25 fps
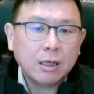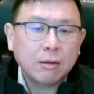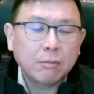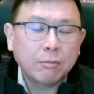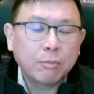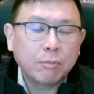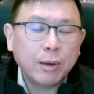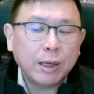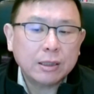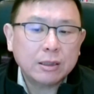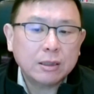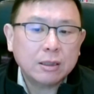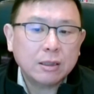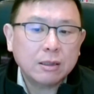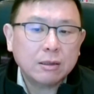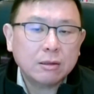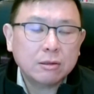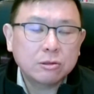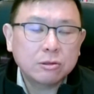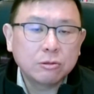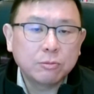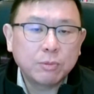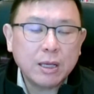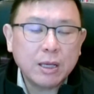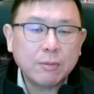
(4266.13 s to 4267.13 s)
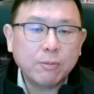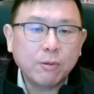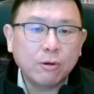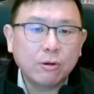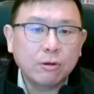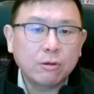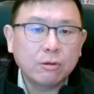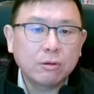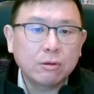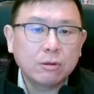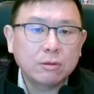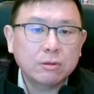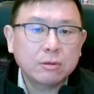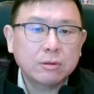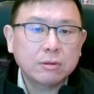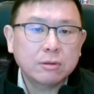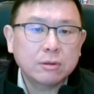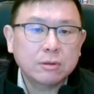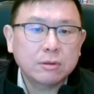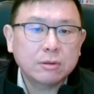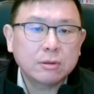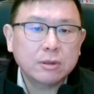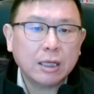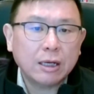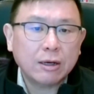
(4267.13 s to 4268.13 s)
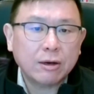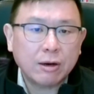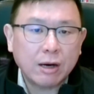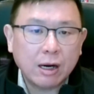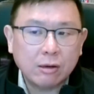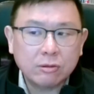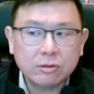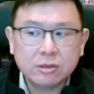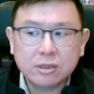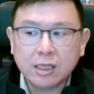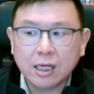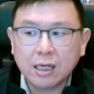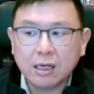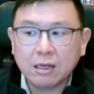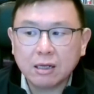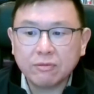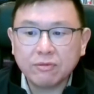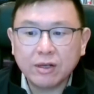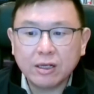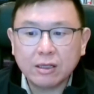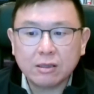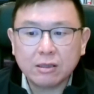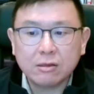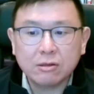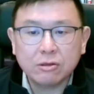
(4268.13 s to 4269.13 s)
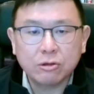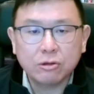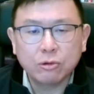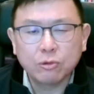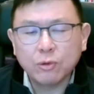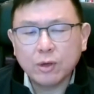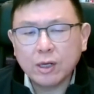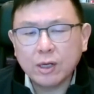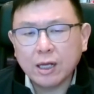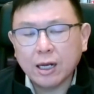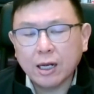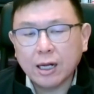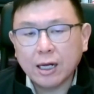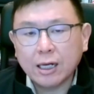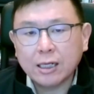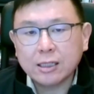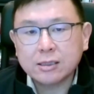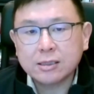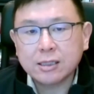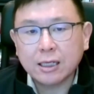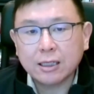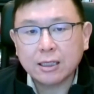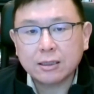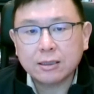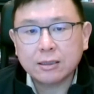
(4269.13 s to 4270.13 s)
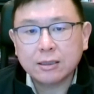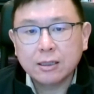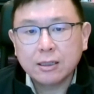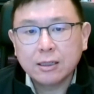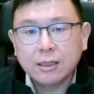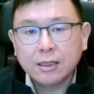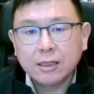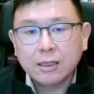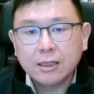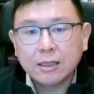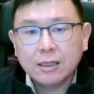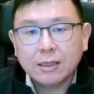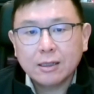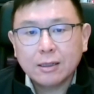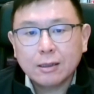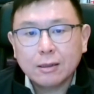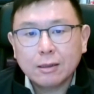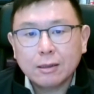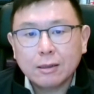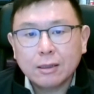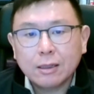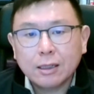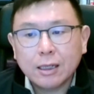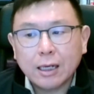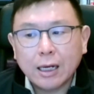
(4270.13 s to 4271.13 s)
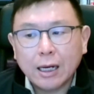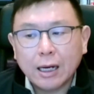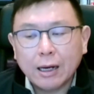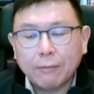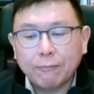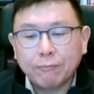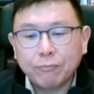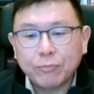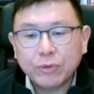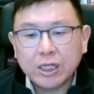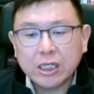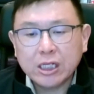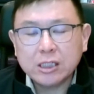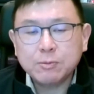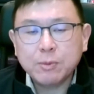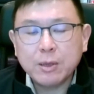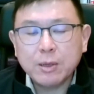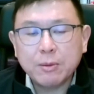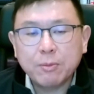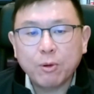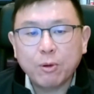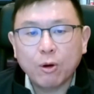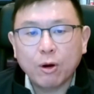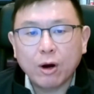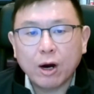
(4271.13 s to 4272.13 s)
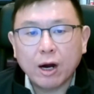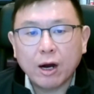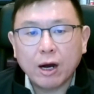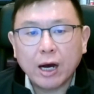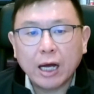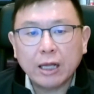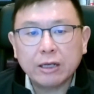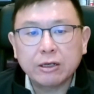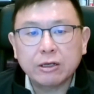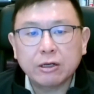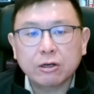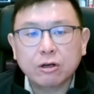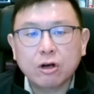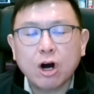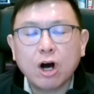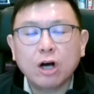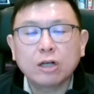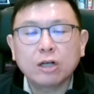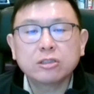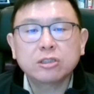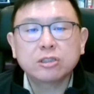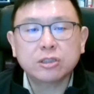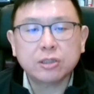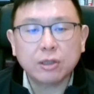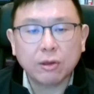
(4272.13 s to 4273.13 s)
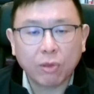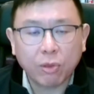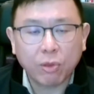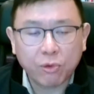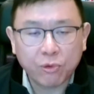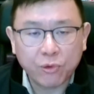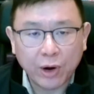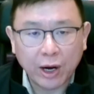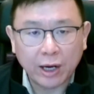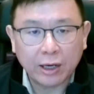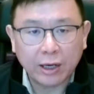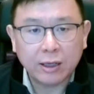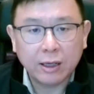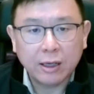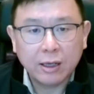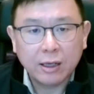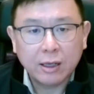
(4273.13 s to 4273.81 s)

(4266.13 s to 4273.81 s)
But to people that are outside of it, you realize that these people are under constant threat.